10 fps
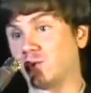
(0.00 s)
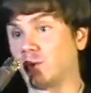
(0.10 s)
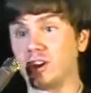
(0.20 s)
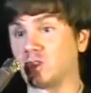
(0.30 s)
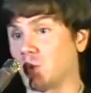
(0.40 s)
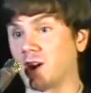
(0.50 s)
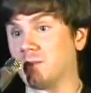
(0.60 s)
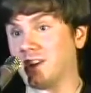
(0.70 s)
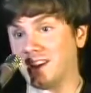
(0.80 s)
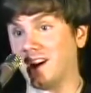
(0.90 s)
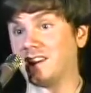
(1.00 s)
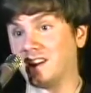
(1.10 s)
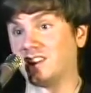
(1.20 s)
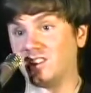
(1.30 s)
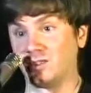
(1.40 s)
phreaks were committing
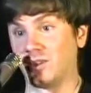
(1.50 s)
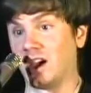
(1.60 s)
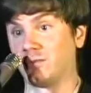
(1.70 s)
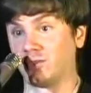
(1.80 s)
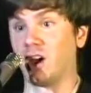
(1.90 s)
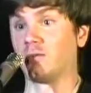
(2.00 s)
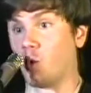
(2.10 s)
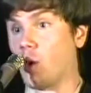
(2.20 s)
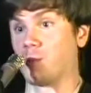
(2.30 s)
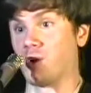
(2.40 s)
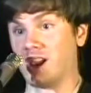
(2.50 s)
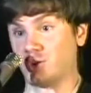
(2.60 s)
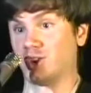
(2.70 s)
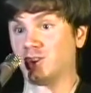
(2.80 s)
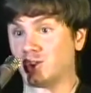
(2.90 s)
identity theft of
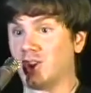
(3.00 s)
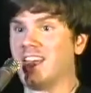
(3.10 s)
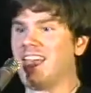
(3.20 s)
corporations.